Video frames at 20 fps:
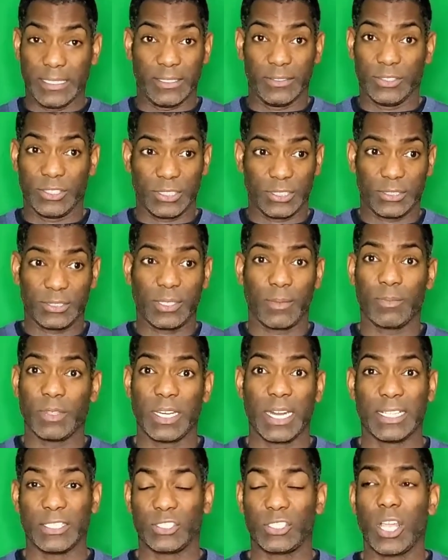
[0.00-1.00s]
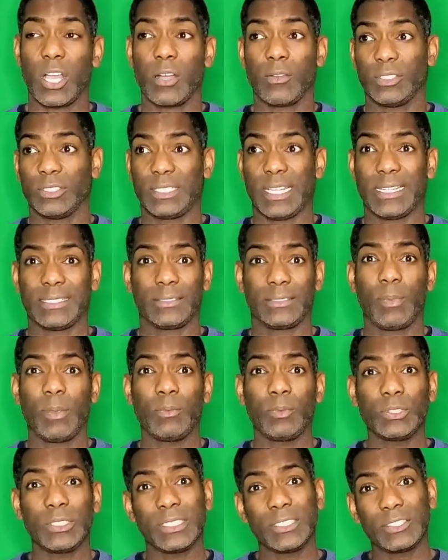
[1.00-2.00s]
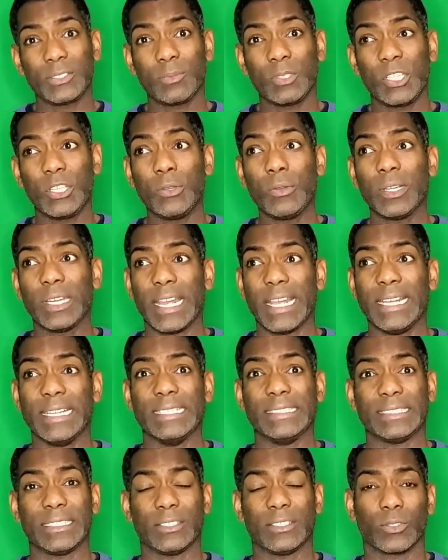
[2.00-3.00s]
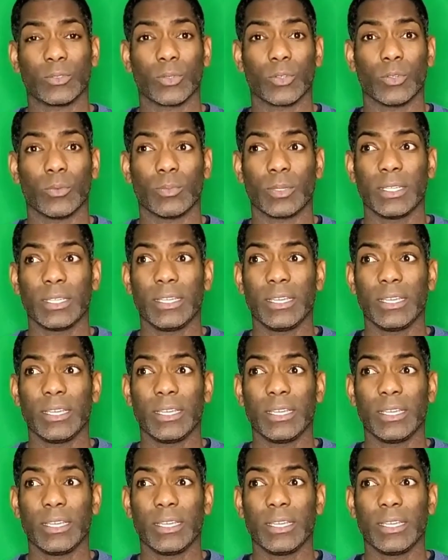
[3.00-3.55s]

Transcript: it was just something I saw, was that people did some Q&As in the group.